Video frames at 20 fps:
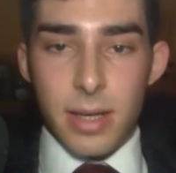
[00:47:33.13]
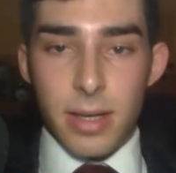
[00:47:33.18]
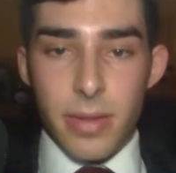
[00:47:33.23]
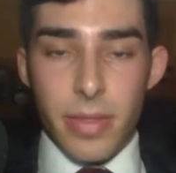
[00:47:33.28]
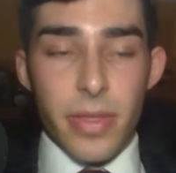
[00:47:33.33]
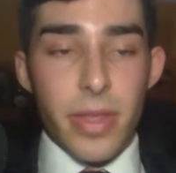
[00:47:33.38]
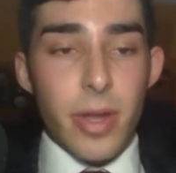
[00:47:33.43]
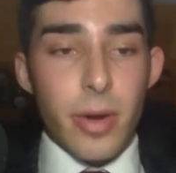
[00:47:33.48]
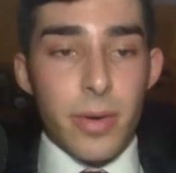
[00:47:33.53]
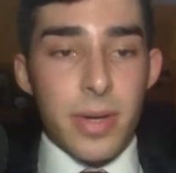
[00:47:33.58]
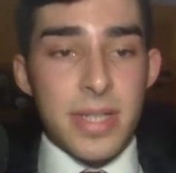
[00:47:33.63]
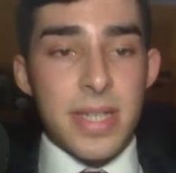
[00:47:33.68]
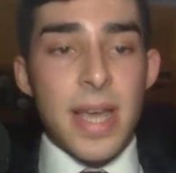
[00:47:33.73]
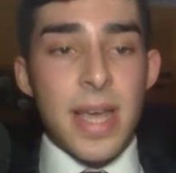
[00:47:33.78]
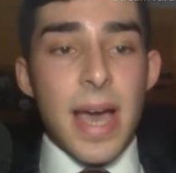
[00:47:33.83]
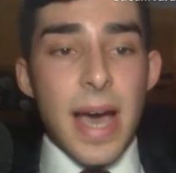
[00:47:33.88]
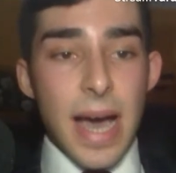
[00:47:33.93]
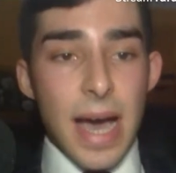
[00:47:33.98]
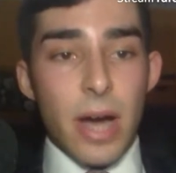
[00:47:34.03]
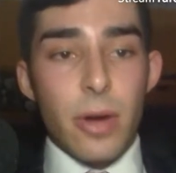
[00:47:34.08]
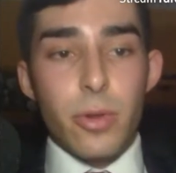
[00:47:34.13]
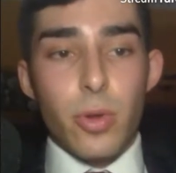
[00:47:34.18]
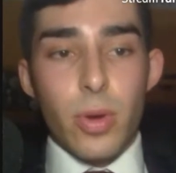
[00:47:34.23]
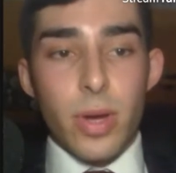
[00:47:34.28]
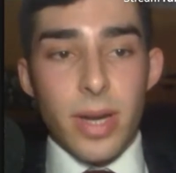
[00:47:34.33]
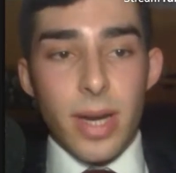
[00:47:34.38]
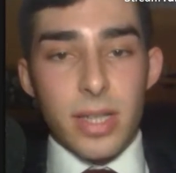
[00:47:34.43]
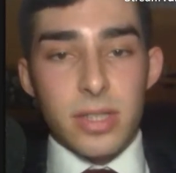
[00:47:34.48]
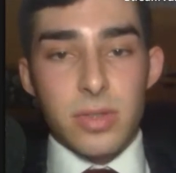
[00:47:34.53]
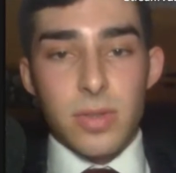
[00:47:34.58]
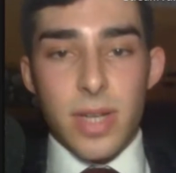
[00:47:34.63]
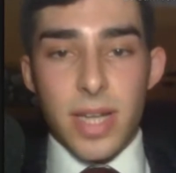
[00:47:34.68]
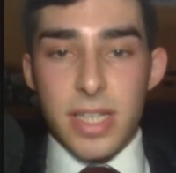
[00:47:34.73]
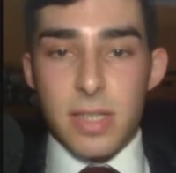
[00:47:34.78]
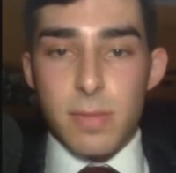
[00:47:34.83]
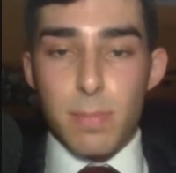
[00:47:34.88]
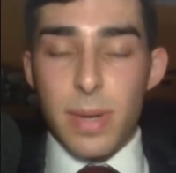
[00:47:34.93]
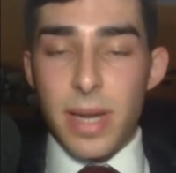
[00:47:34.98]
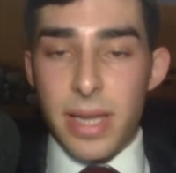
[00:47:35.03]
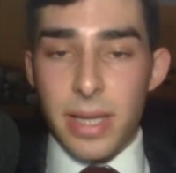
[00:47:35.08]
theories, how you can actually
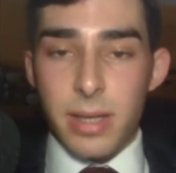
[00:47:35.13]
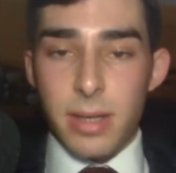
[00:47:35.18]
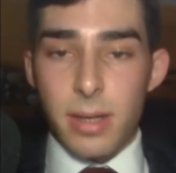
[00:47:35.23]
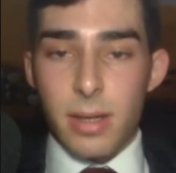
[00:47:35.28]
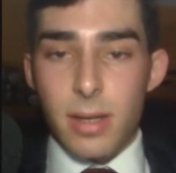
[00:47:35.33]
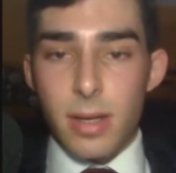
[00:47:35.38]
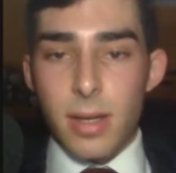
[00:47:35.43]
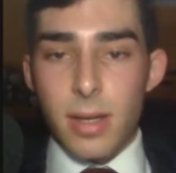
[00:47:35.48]
explain,